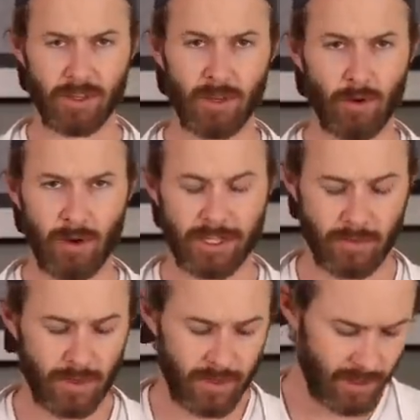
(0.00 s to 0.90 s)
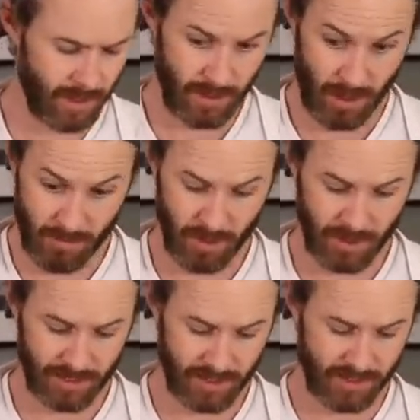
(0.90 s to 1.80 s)
You can go crazy with a meal
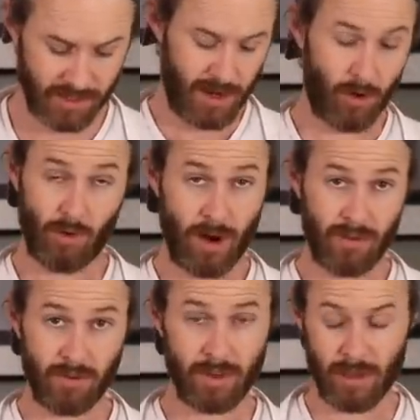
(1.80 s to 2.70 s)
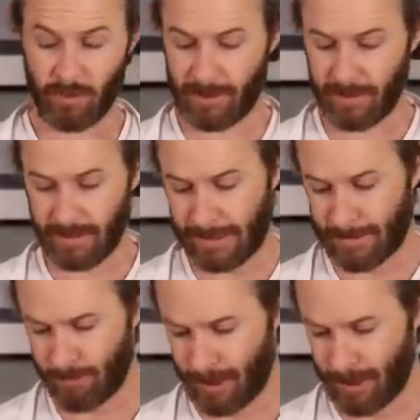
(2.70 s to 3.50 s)
like this and how creative you can get with it. Um,